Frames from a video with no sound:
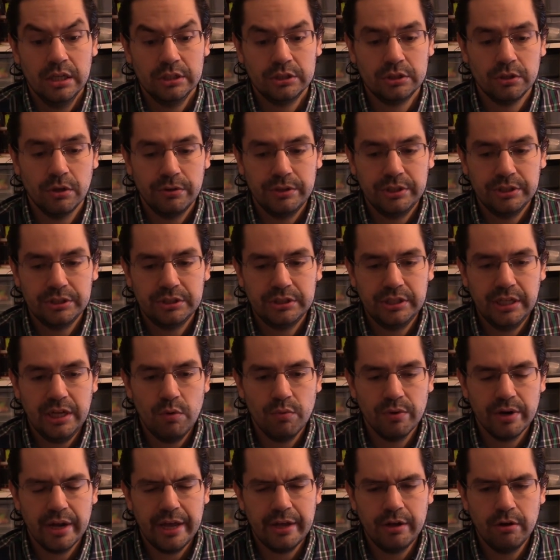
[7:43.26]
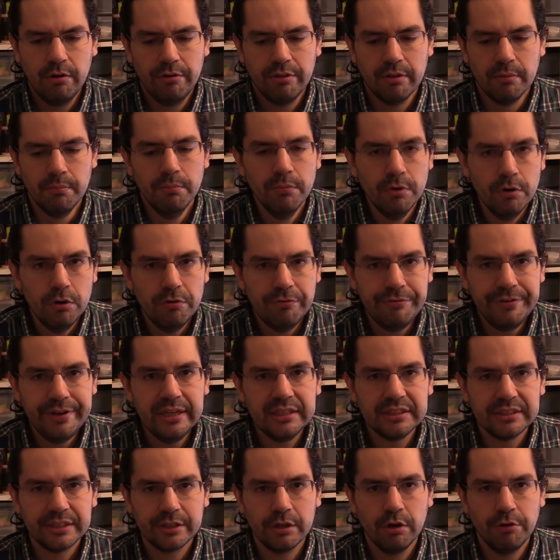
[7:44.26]
So you see, when I go to the
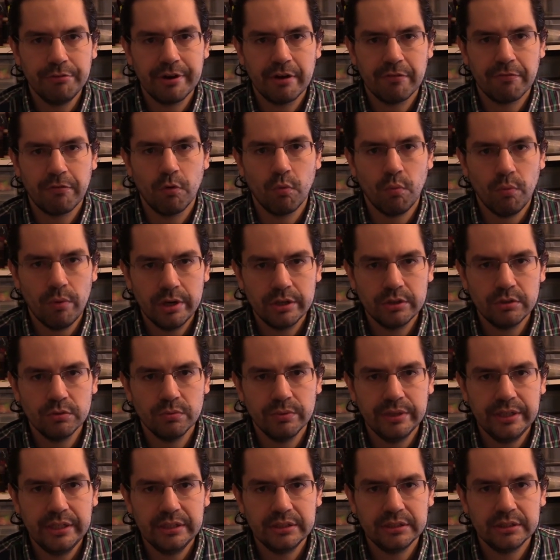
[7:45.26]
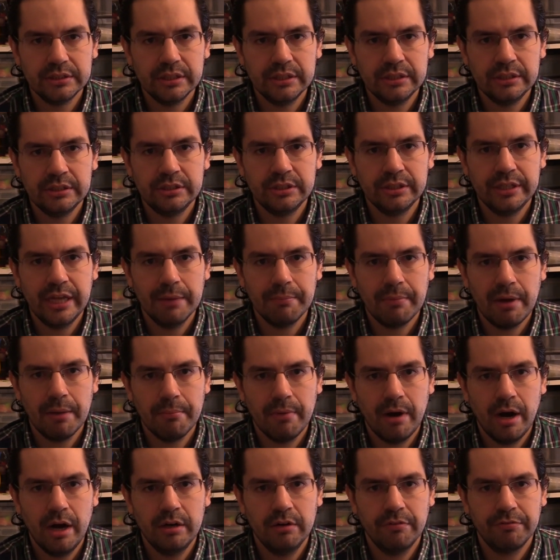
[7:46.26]
movies, I go there for one reason: to get my
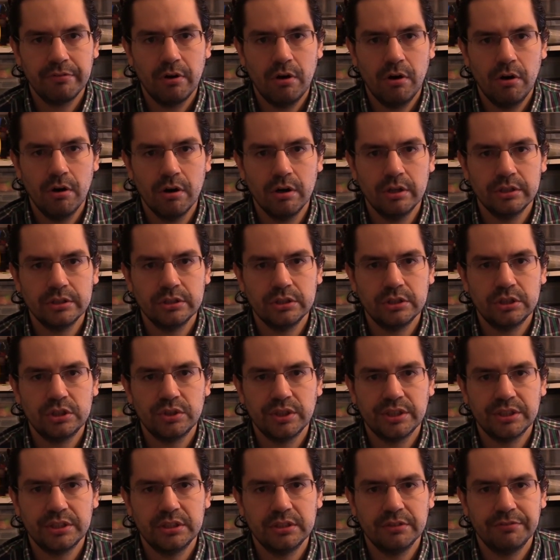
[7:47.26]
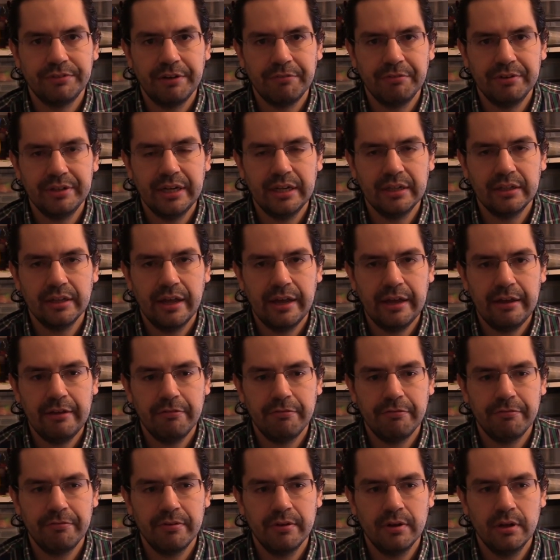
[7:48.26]
mind off the horrors and stresses of everyday
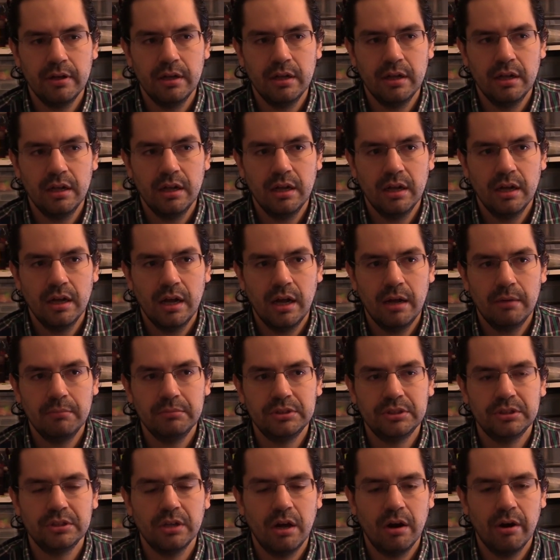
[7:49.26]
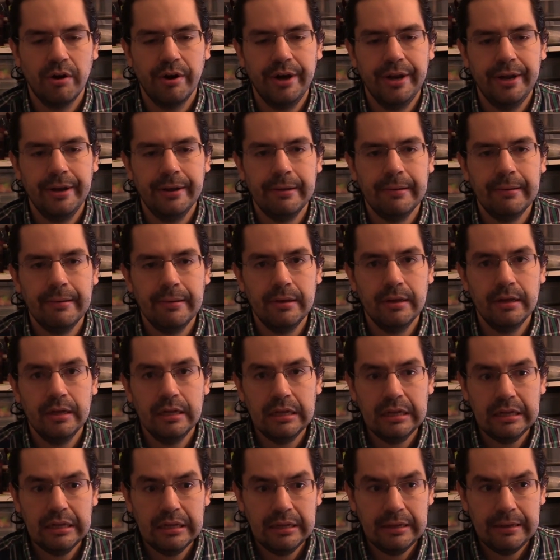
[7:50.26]
life. I'm sorry.
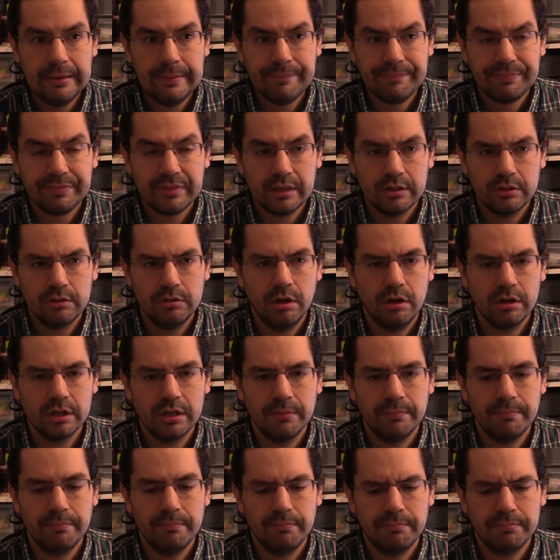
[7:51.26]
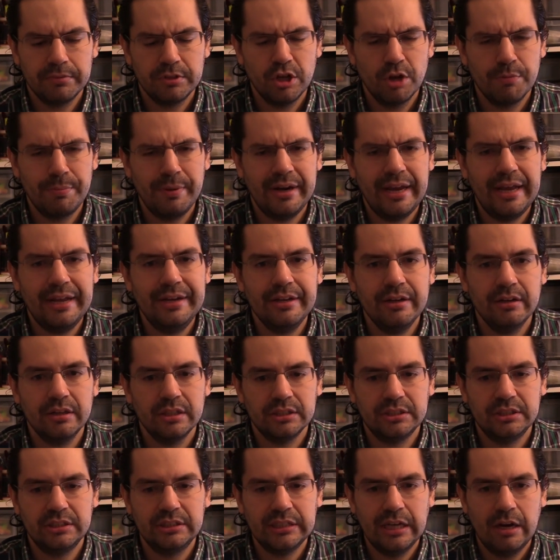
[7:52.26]
Talk about ending on
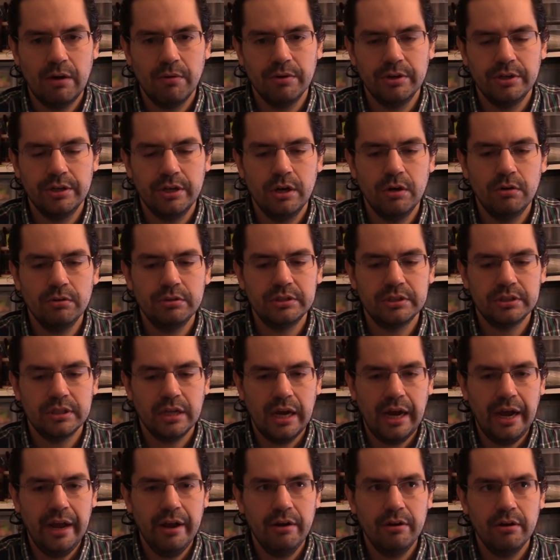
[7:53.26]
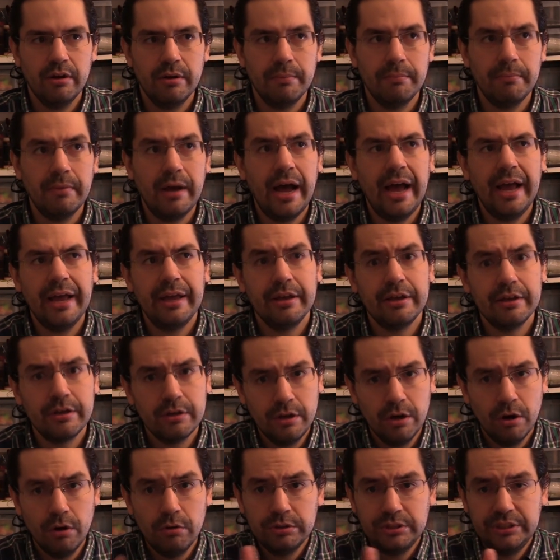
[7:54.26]
a sour note. I
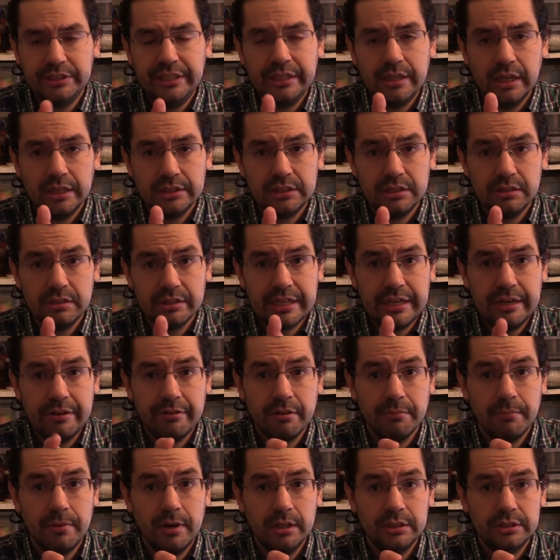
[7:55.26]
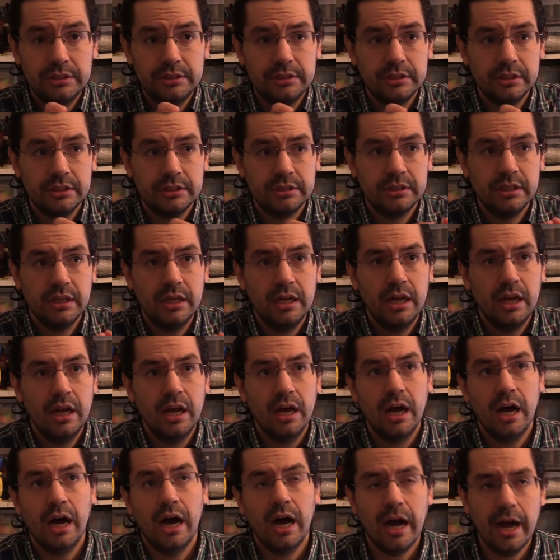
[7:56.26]
go see Godzilla King of the Monsters.
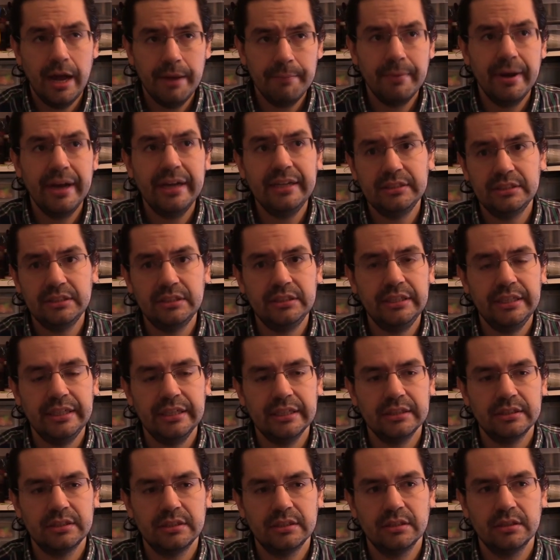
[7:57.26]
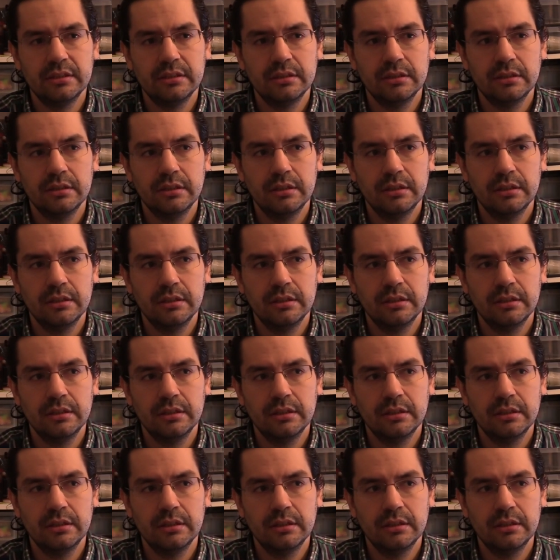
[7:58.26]
I might see it.